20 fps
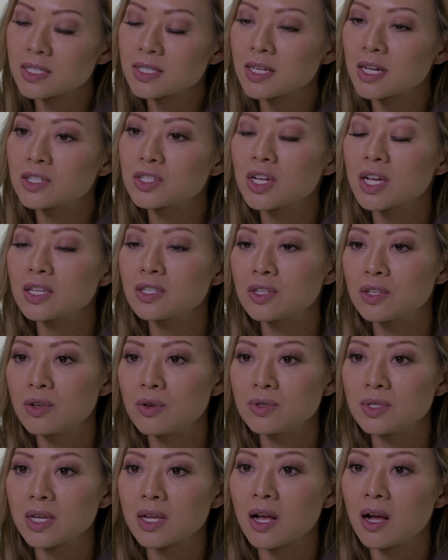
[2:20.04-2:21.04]
such as
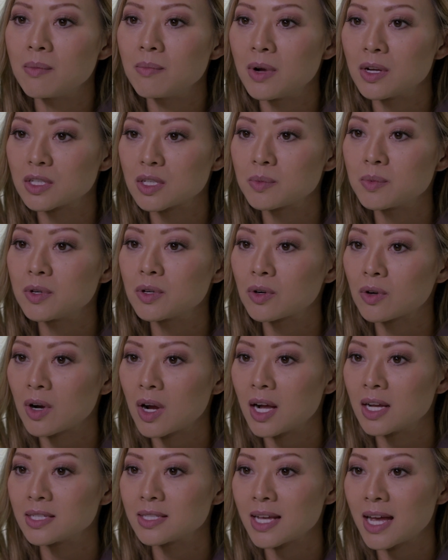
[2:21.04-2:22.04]
using a multiple
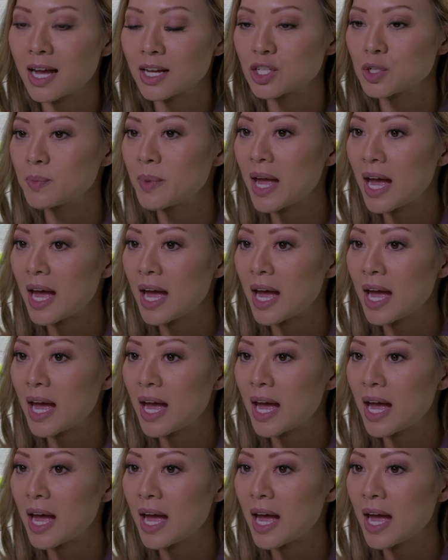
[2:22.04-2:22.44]
crosshatch